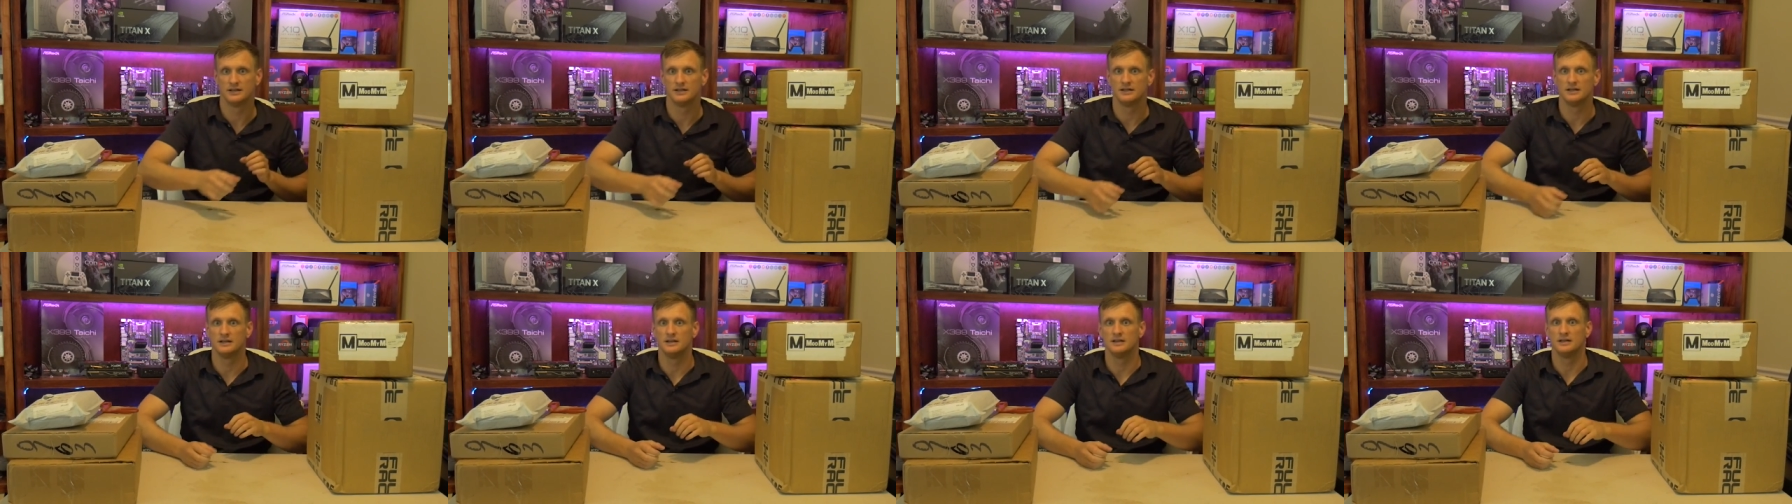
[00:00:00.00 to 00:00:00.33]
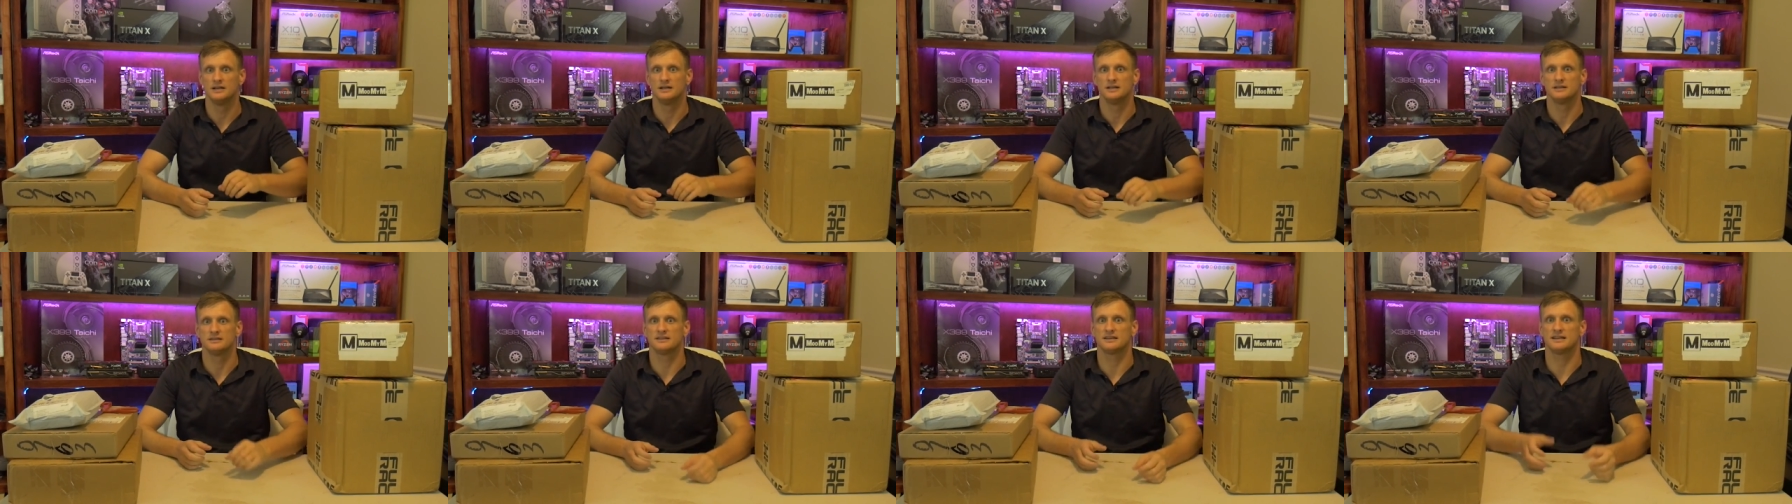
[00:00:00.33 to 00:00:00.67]

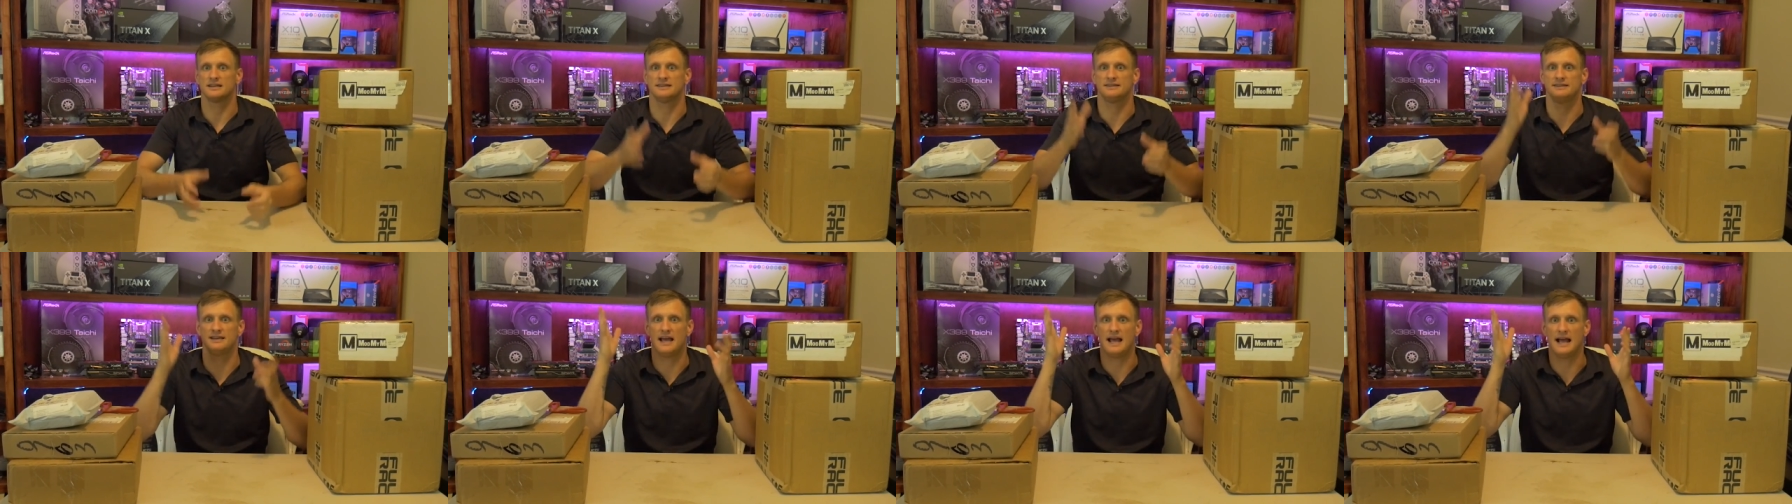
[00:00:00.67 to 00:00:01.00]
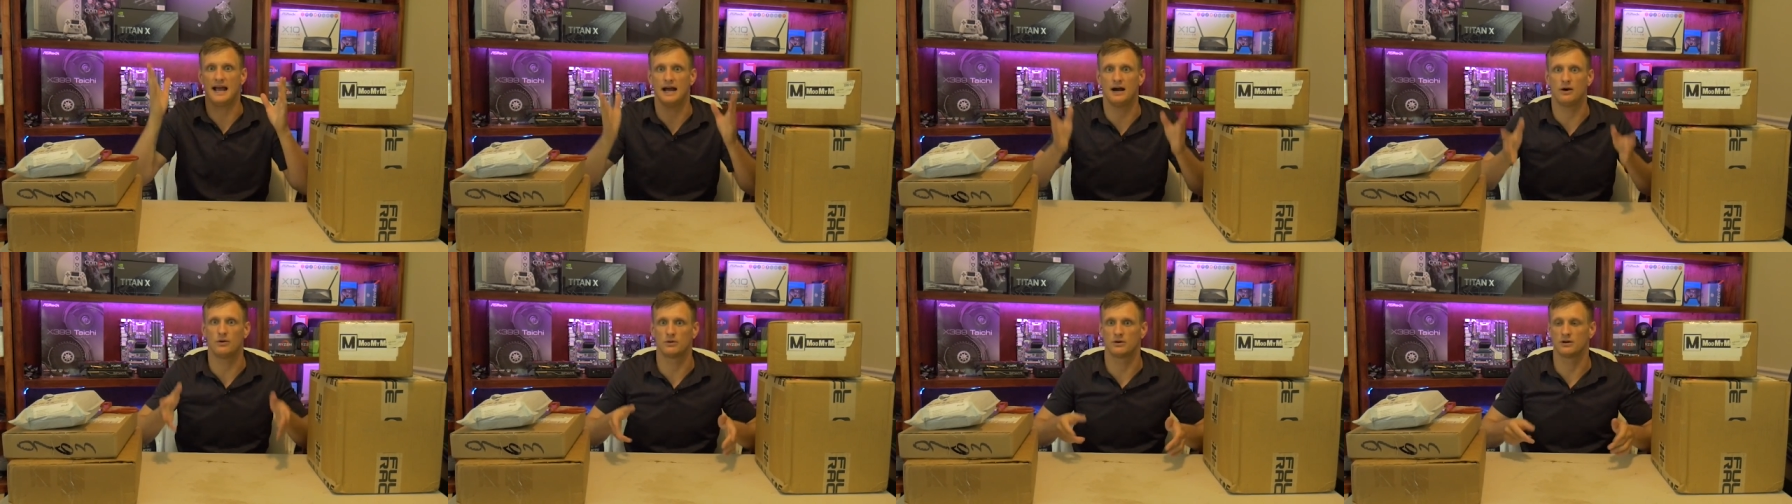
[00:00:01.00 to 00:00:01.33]
It's like a
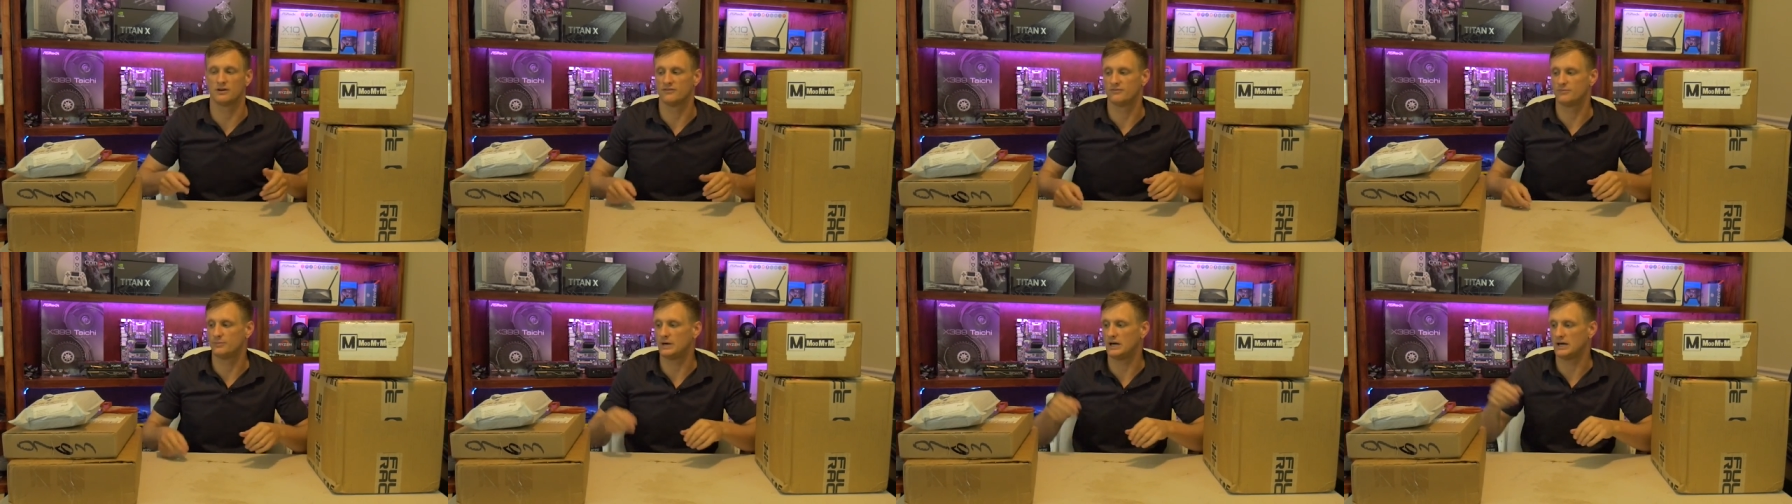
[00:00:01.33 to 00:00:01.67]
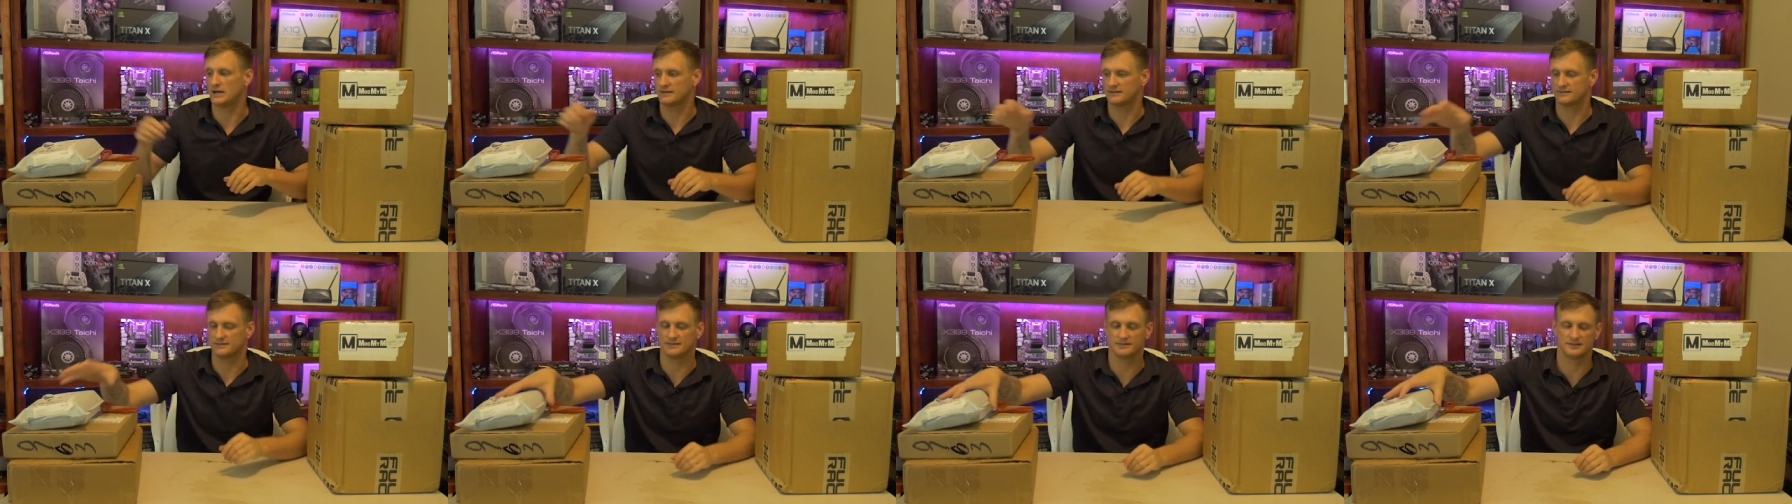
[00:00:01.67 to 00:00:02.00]
tower of
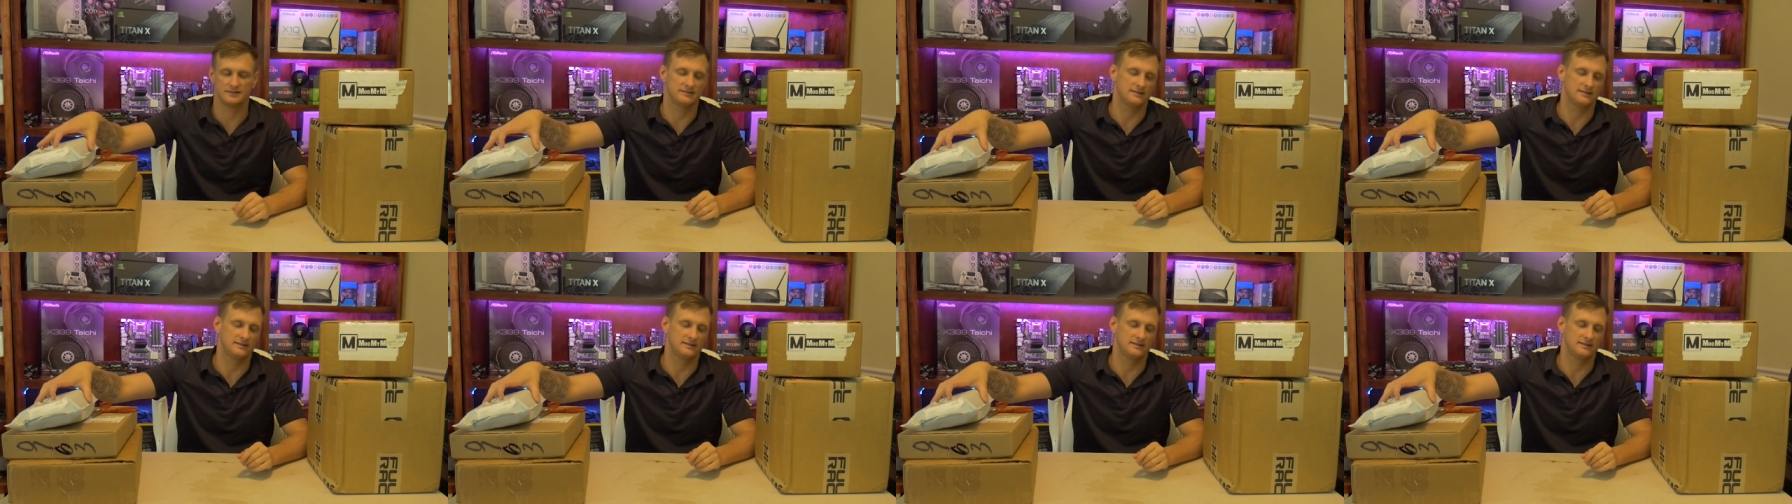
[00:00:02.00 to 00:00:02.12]
boxes,